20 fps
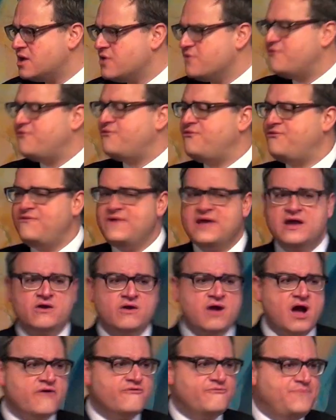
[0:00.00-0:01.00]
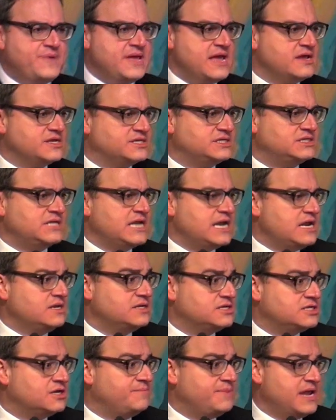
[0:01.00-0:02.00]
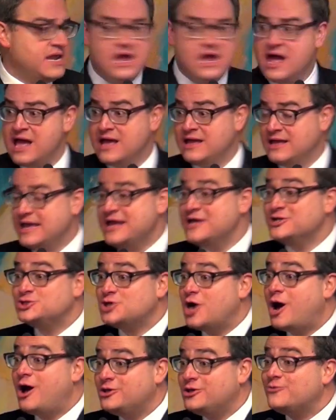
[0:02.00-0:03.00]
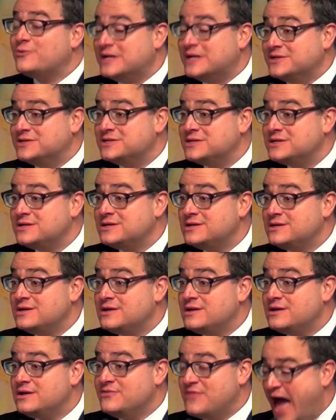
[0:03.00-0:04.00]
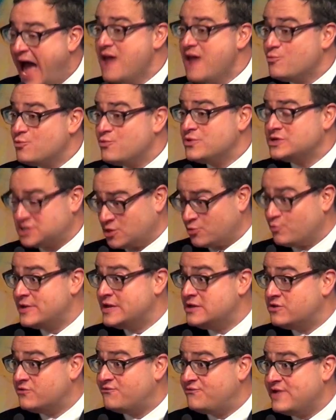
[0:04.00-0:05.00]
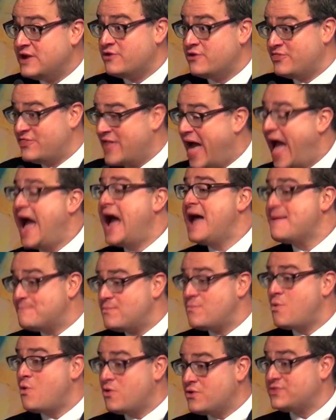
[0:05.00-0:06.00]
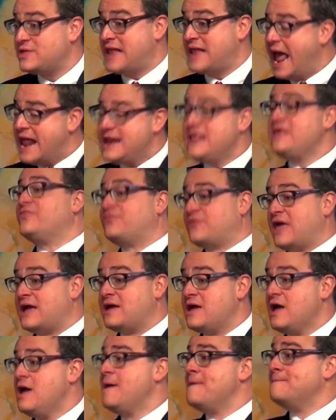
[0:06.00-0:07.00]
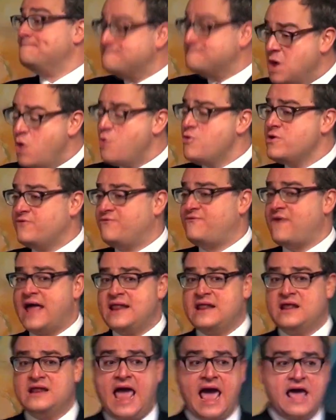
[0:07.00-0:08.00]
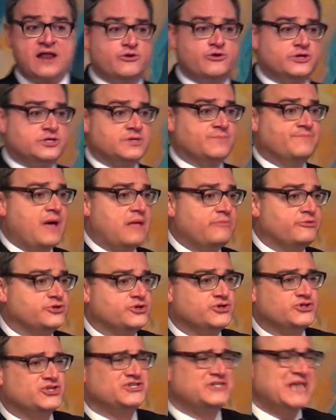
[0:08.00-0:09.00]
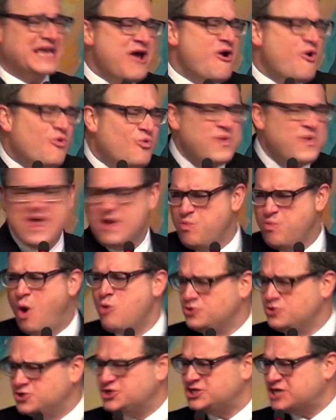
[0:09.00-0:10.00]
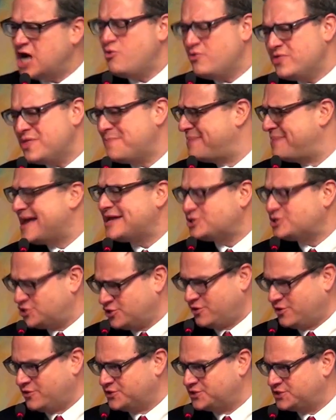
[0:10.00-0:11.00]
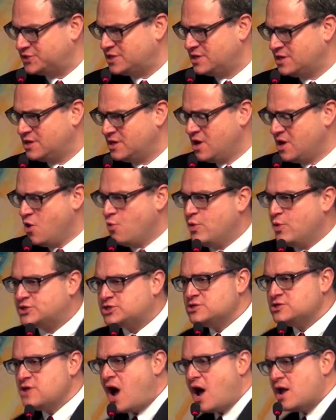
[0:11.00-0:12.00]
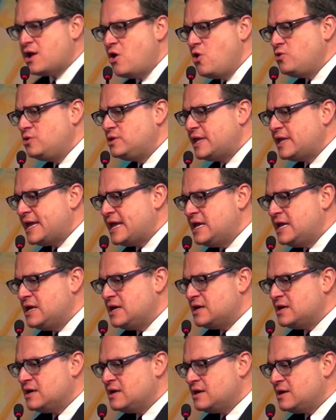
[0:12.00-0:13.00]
fear of being seen to be intolerant. That was a real fear. That, more than anything, motivated editors and publishers to say, we won't show the pictures, which not only